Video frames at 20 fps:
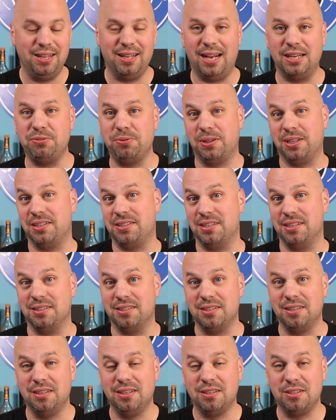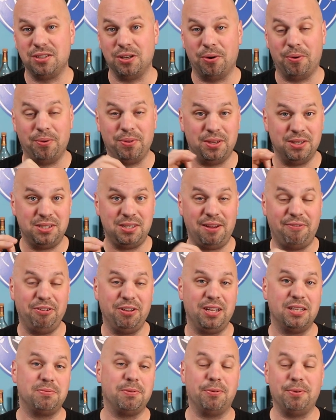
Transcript: That's what this is. So this definitely gets